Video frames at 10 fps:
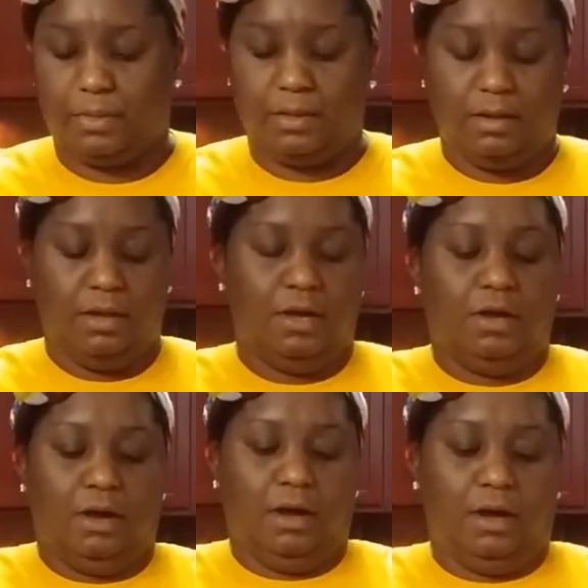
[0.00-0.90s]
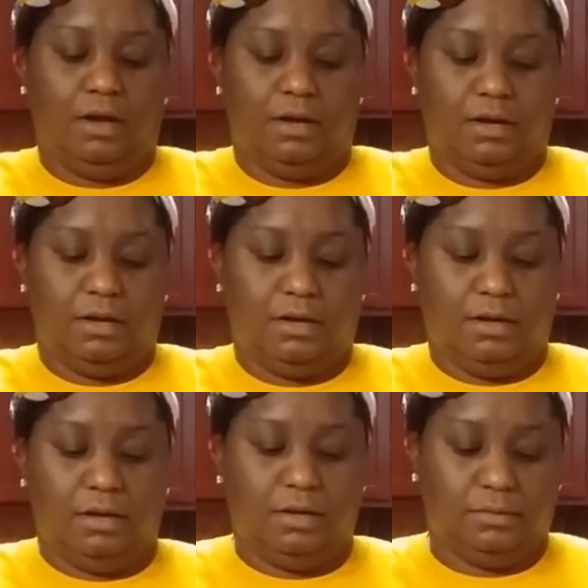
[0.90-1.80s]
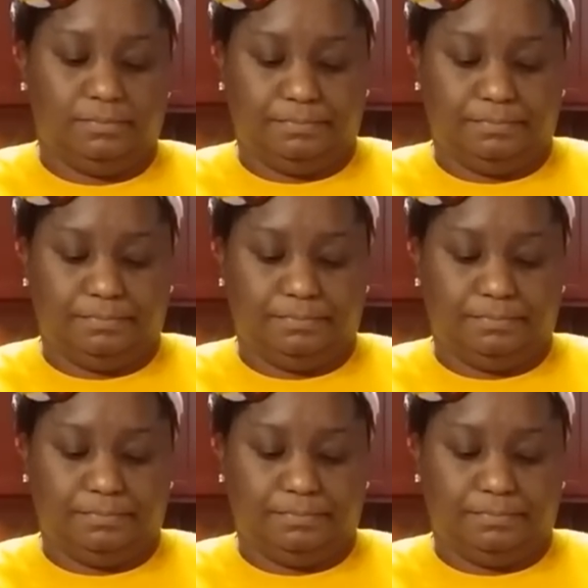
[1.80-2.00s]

(silence)